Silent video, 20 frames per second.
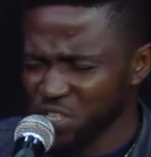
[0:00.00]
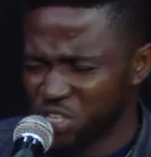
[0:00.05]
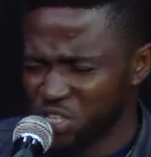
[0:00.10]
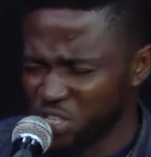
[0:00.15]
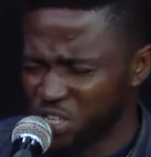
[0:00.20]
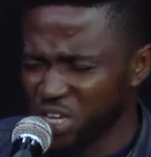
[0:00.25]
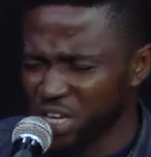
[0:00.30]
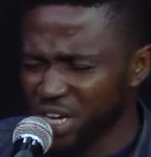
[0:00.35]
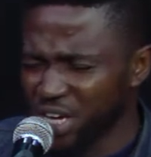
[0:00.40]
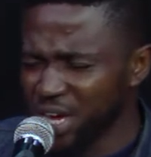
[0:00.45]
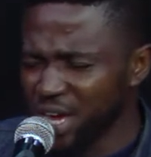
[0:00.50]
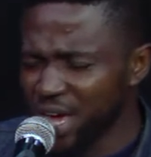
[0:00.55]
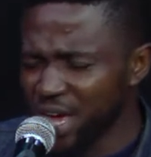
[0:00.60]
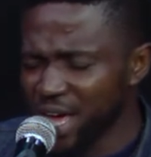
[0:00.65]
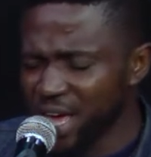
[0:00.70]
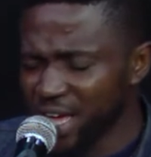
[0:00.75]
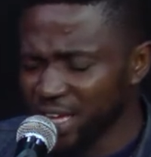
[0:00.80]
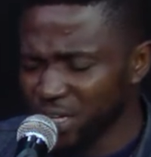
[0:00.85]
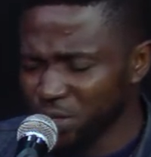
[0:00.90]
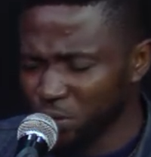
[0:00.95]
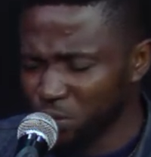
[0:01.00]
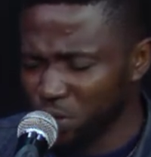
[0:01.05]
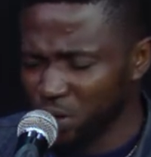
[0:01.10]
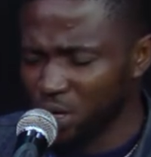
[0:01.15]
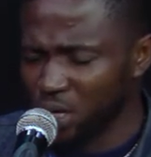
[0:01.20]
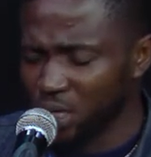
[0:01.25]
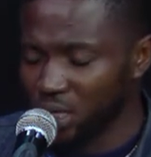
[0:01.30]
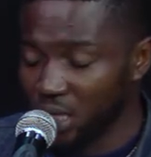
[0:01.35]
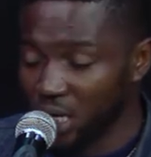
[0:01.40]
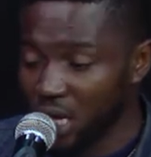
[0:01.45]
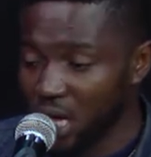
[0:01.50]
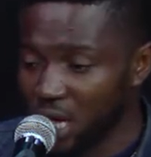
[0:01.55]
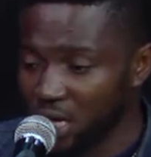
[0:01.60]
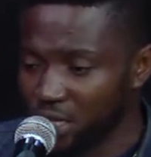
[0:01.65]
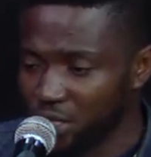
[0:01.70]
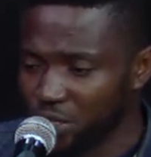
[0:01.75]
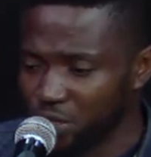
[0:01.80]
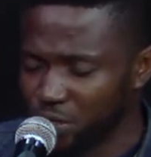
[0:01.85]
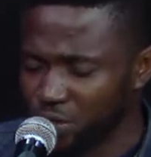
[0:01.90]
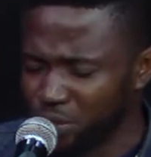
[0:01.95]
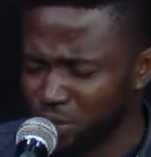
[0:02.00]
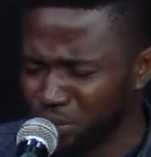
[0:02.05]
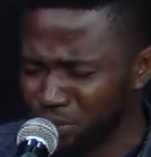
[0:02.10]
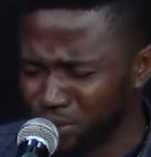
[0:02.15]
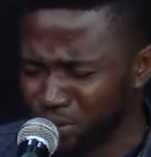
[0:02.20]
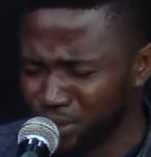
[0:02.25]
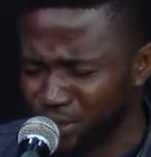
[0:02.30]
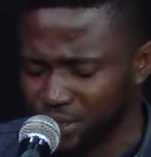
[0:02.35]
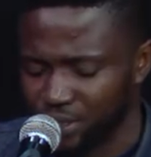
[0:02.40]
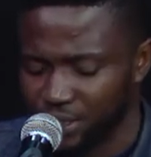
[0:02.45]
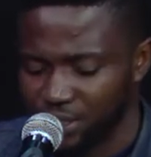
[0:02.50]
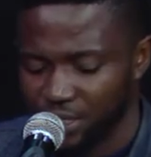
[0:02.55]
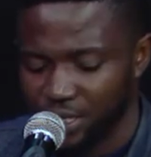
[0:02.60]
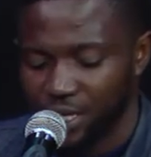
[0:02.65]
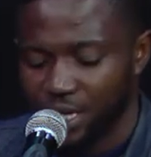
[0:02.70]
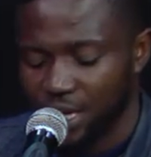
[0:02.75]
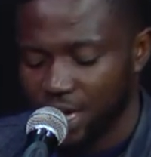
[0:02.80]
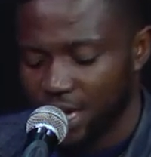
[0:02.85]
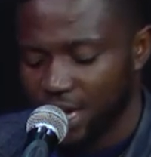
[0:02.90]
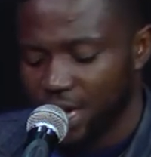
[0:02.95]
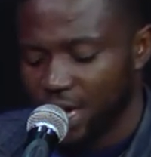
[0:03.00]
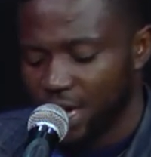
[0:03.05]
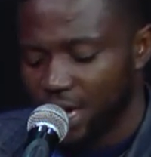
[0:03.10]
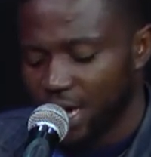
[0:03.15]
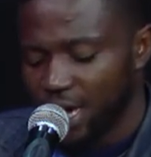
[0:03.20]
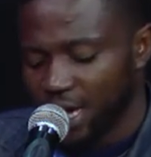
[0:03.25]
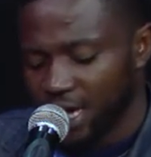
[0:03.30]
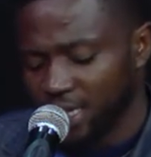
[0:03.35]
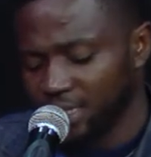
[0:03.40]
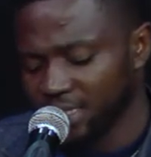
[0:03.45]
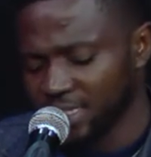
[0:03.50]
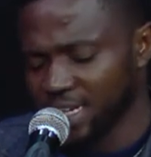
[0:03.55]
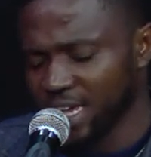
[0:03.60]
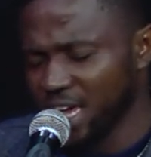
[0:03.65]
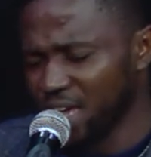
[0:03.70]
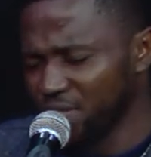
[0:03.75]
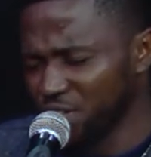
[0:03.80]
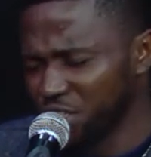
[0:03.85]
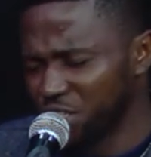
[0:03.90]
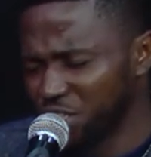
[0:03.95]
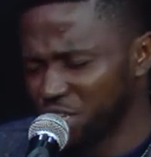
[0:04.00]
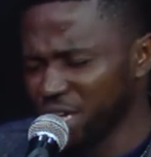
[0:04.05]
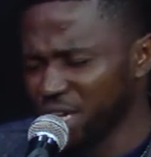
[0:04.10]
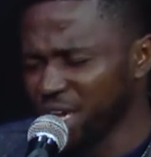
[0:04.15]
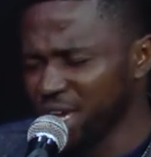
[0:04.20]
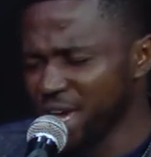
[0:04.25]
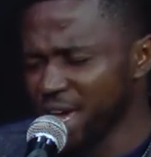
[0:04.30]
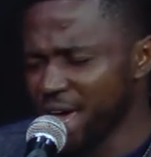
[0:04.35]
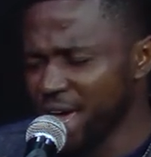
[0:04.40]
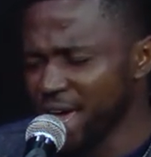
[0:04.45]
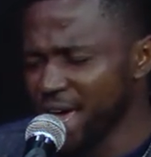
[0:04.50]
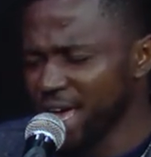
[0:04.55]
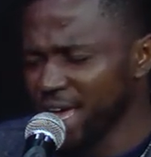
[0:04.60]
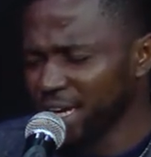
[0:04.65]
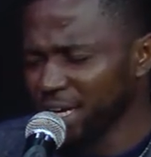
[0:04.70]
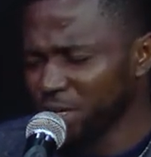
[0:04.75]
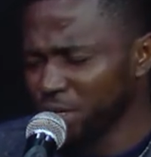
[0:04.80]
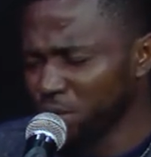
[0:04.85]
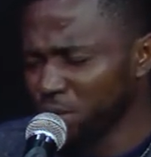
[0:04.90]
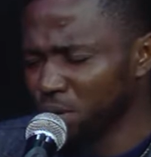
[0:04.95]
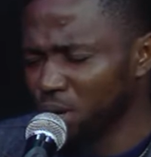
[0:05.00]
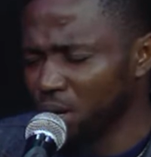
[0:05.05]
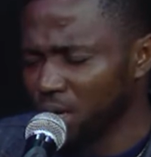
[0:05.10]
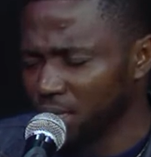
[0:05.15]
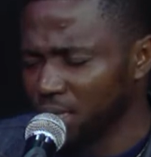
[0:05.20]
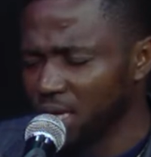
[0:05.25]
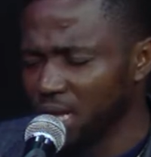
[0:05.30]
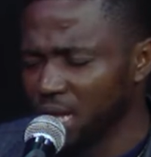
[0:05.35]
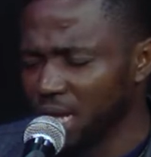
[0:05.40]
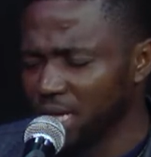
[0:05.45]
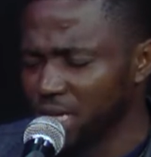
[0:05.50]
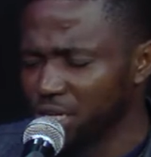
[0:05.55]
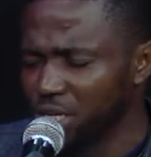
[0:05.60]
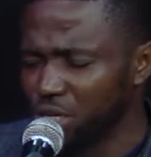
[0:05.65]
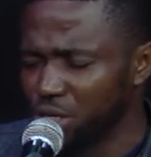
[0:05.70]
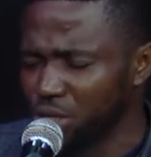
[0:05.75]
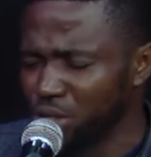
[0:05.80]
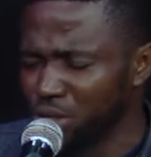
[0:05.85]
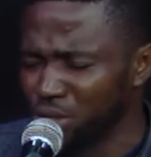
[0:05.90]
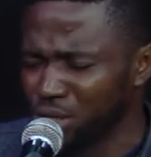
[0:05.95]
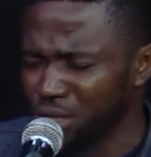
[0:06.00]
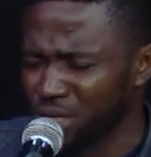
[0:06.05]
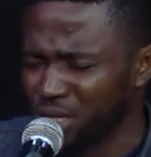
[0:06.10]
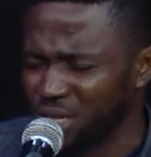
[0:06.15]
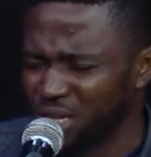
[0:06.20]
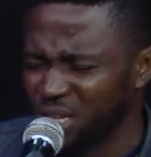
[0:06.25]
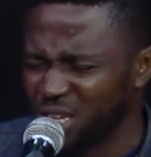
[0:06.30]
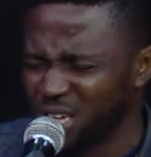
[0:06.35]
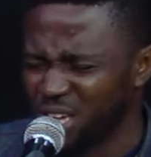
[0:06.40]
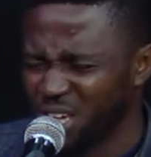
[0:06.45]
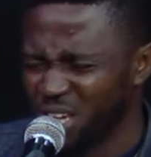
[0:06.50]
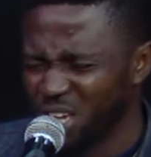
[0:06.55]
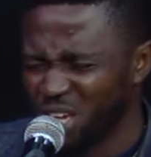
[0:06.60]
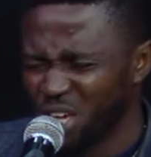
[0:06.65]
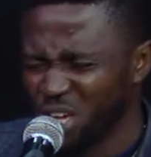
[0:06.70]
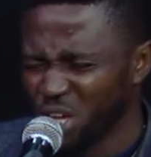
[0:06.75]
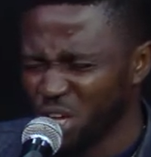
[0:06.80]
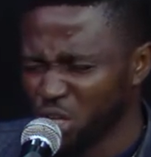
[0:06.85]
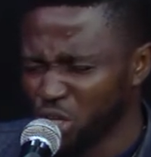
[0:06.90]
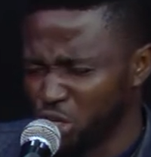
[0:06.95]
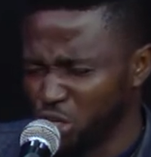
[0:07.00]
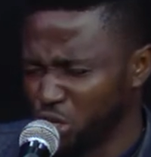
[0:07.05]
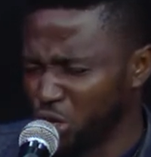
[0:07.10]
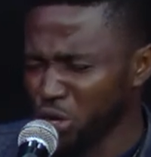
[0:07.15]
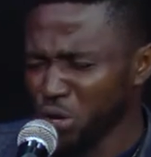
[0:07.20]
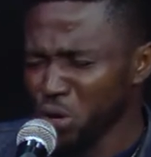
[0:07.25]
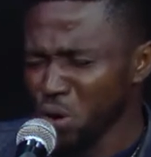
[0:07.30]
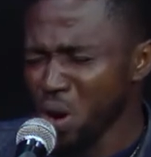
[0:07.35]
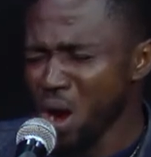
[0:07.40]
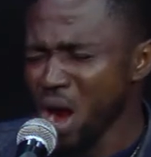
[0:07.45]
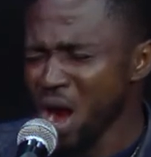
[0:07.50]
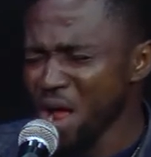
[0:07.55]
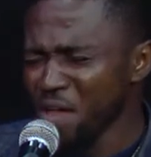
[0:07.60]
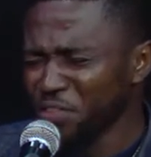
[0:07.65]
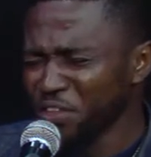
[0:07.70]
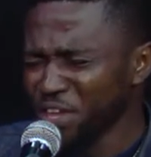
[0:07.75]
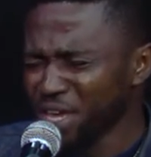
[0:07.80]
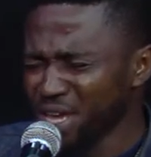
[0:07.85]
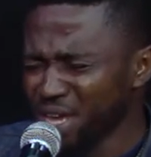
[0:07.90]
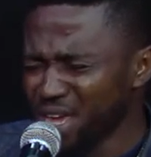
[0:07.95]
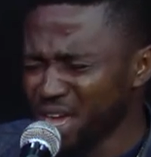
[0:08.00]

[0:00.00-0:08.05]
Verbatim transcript: see anyone like you. We have sat through the east. I never see anyone west, like through you. Through the north and south. You are the